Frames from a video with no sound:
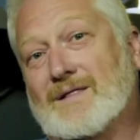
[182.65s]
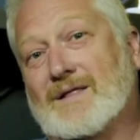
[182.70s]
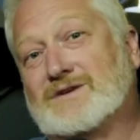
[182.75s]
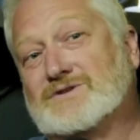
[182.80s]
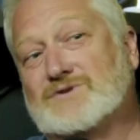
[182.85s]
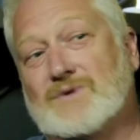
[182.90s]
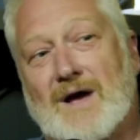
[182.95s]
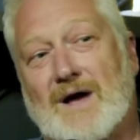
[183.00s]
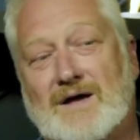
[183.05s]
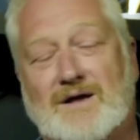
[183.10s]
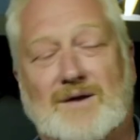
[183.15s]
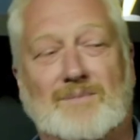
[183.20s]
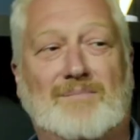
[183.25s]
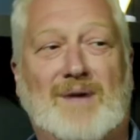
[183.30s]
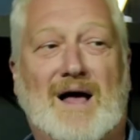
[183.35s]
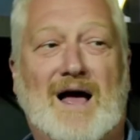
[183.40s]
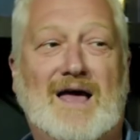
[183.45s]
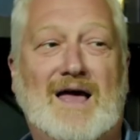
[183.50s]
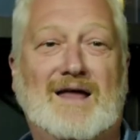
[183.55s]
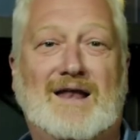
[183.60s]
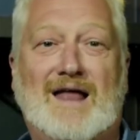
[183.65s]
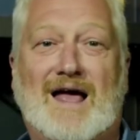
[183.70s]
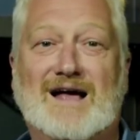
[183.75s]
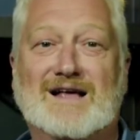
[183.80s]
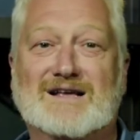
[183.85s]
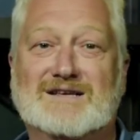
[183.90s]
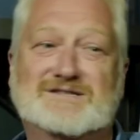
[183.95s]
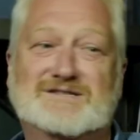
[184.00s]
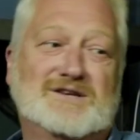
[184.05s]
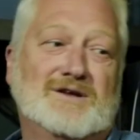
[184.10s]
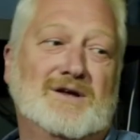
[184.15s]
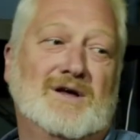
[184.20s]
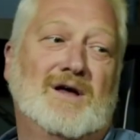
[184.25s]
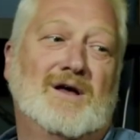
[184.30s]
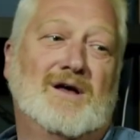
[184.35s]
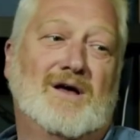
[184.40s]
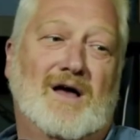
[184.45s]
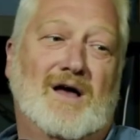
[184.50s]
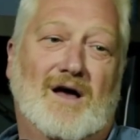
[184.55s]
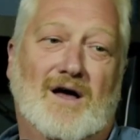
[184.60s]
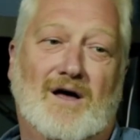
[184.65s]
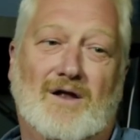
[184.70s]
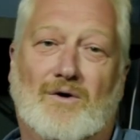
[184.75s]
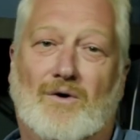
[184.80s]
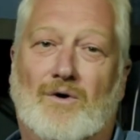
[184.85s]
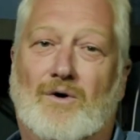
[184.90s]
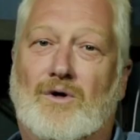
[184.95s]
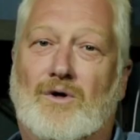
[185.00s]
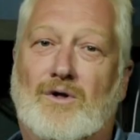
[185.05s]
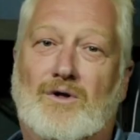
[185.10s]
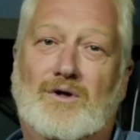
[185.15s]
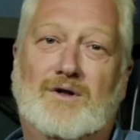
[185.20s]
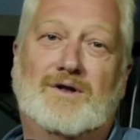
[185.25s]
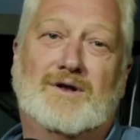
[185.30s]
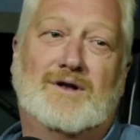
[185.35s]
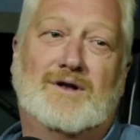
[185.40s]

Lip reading: Like, so I can buy it as an old,